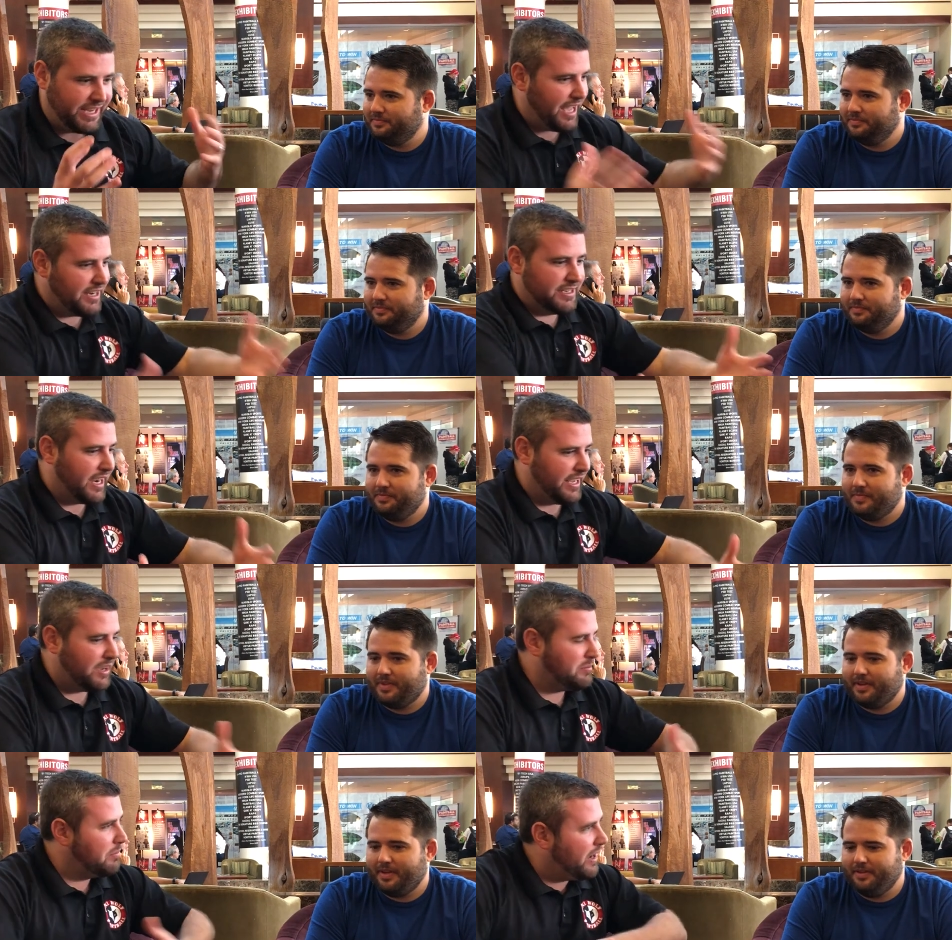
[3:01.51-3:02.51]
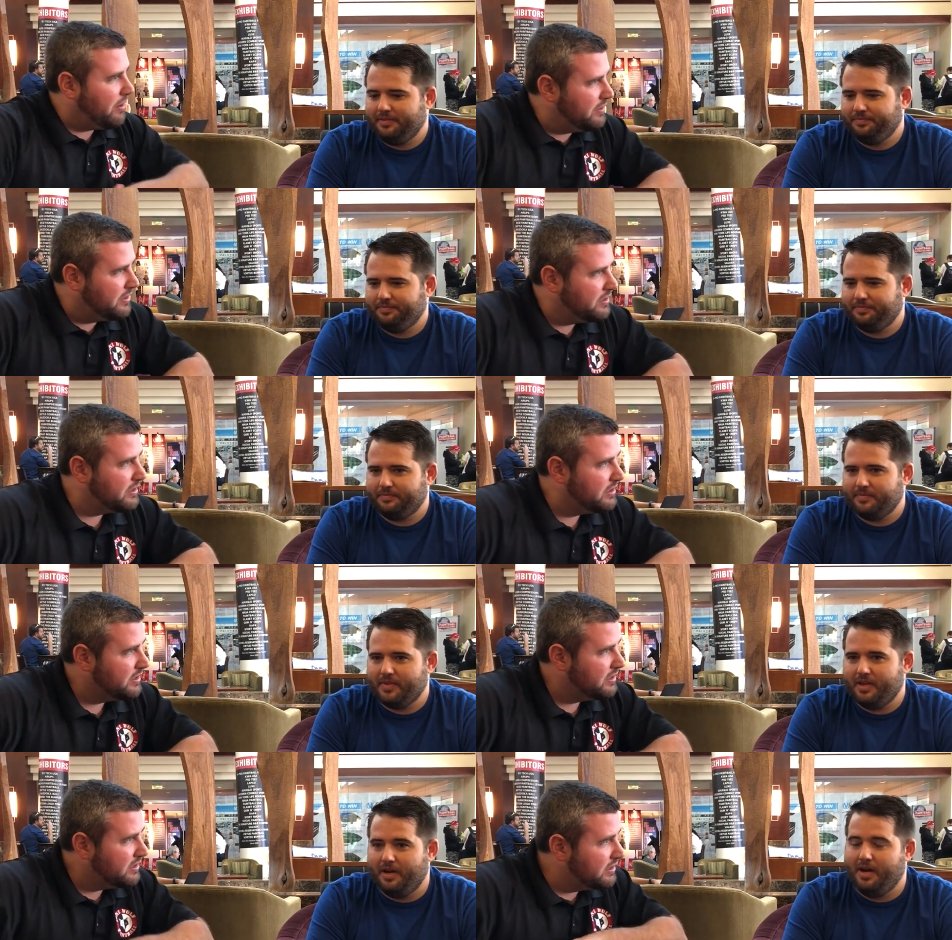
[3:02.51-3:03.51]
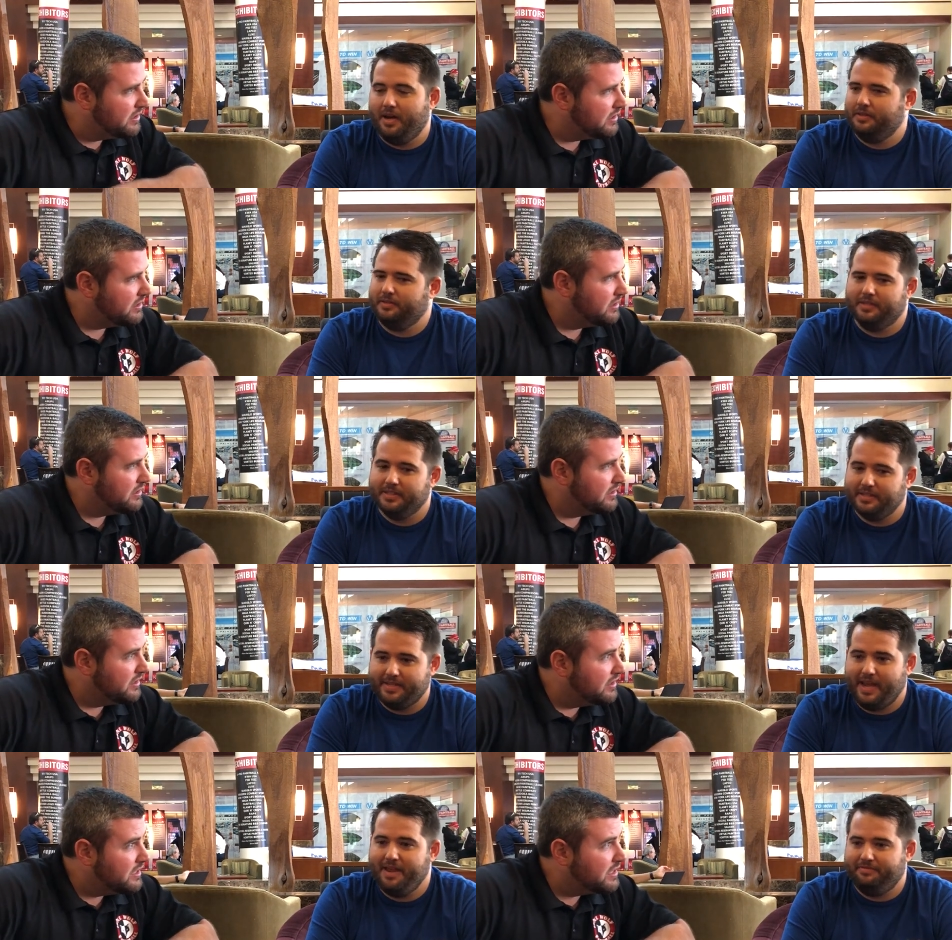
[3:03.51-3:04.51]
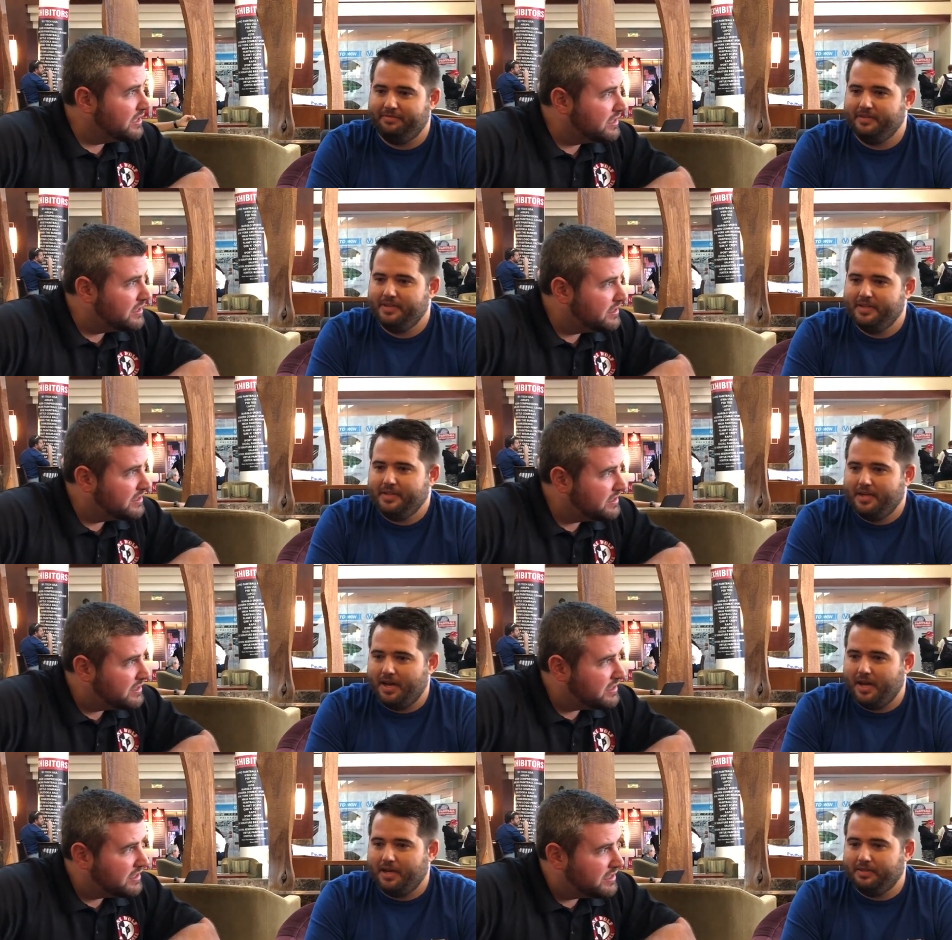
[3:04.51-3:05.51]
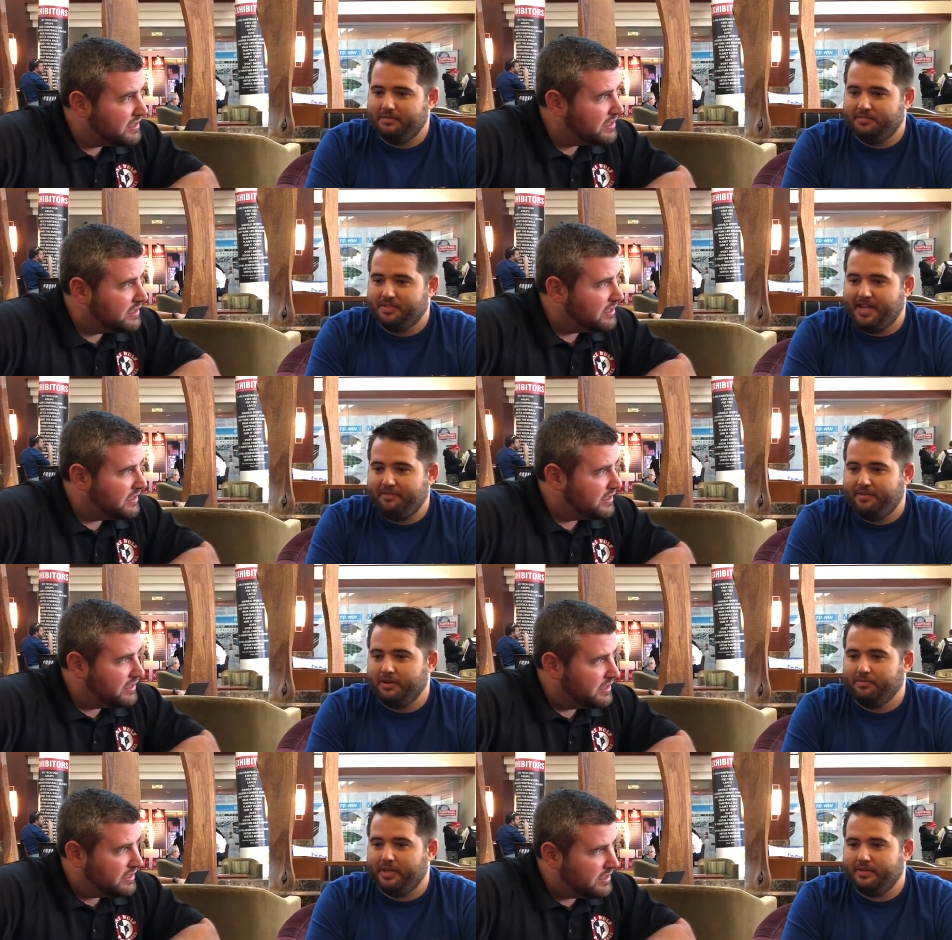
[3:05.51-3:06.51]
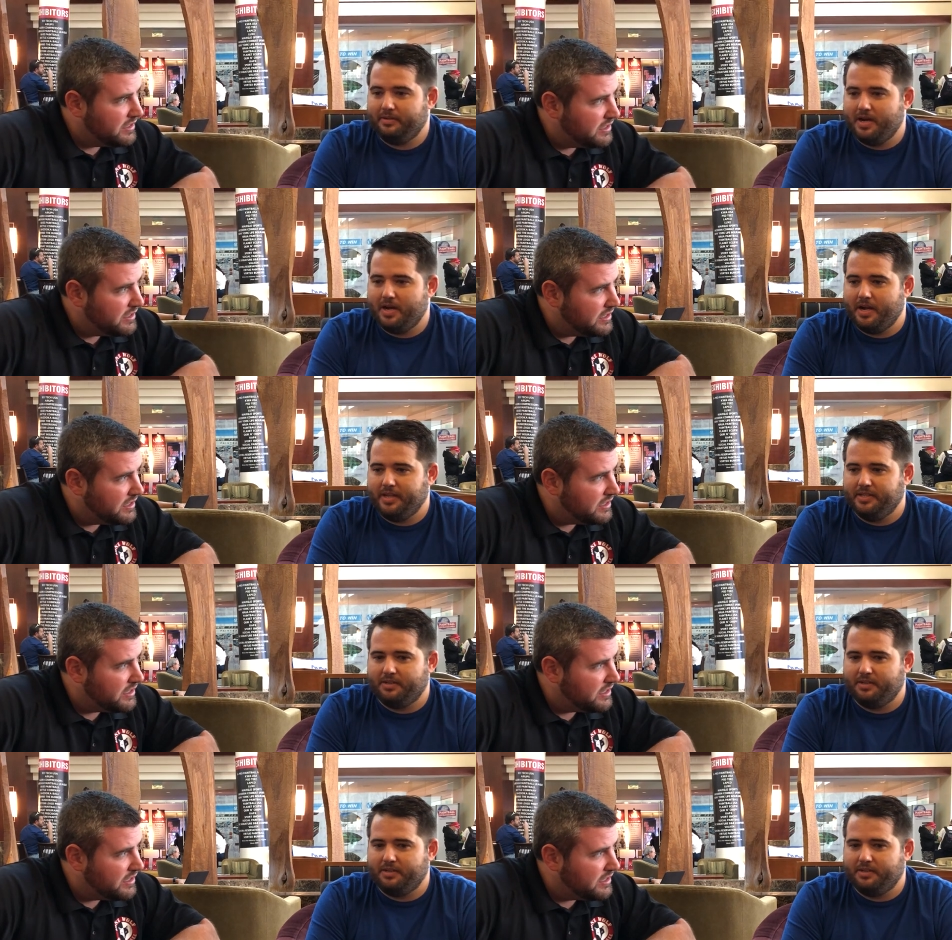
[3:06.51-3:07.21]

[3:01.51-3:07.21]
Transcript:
Speaker 1: Like, how did Dye come
Speaker 2: about? Uh, Dave. Uh, Dave Youngblood. Uh, he